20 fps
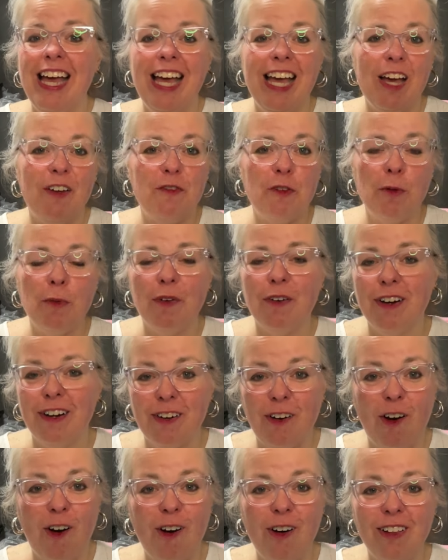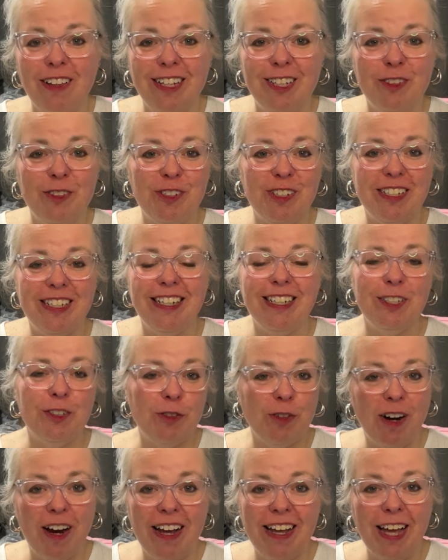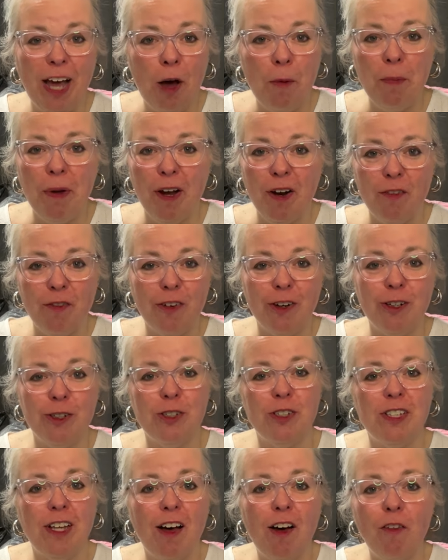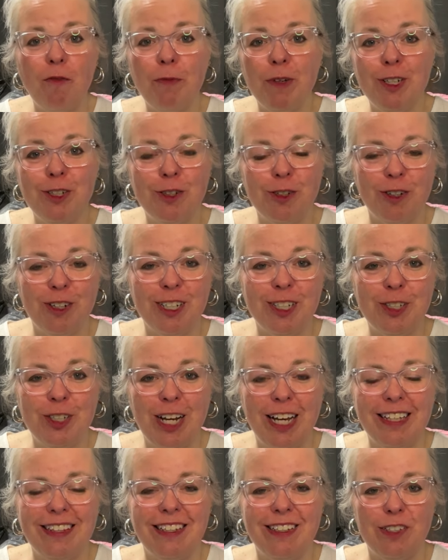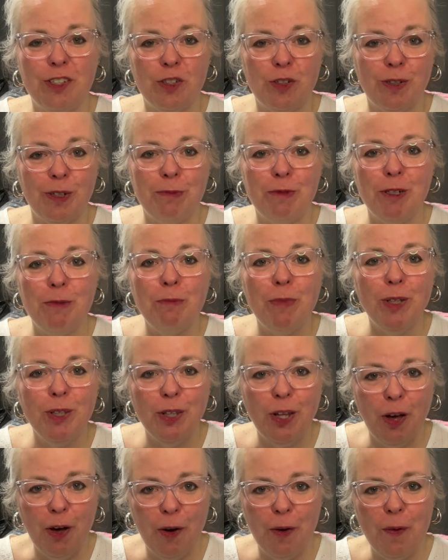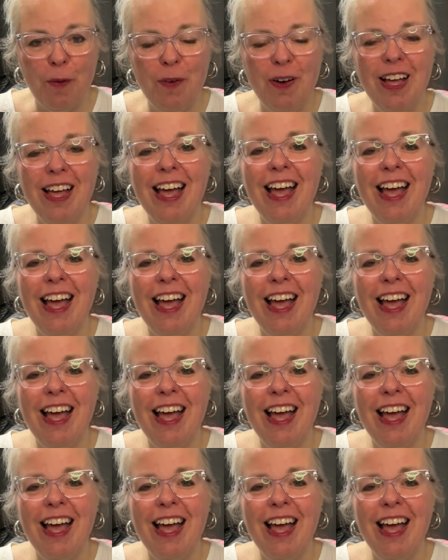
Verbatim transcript: If you were at all interested in trying out pair for yourself, be sure to check the description below